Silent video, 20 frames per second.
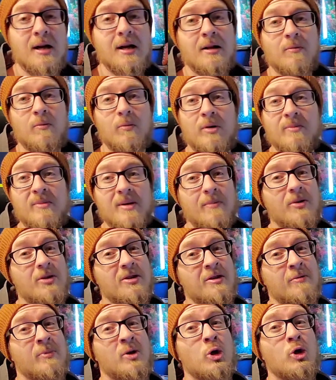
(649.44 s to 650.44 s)
Remember,
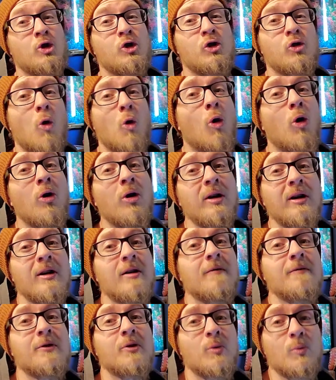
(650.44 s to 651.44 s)
the majority
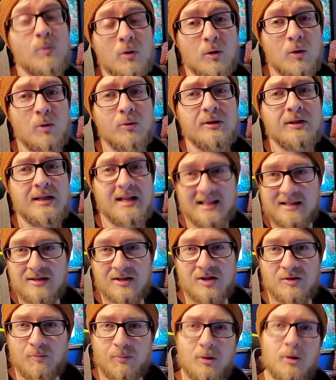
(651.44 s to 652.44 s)
of the world gets
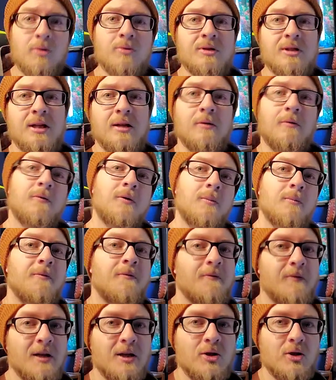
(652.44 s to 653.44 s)
its protein from
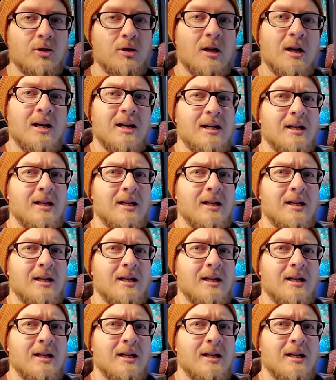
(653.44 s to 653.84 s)
fish.